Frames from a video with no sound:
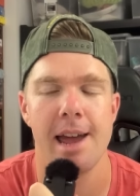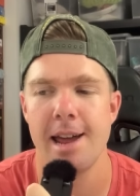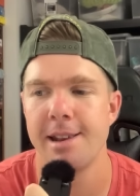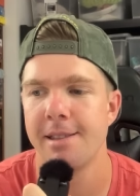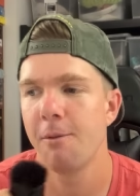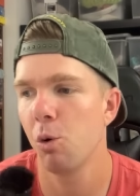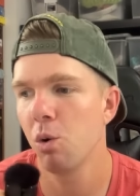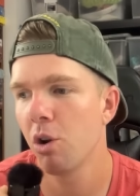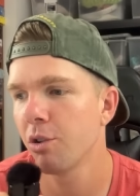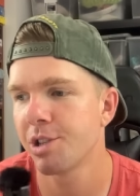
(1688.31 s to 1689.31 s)
and they've all
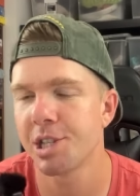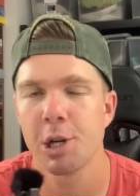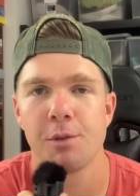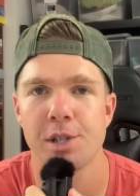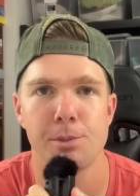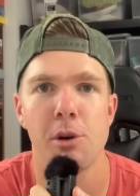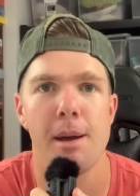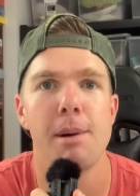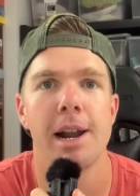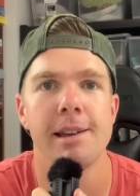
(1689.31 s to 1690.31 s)
gone on to sell for some
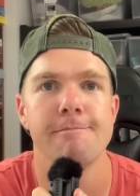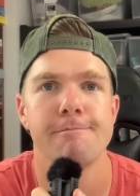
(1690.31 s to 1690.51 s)
great money.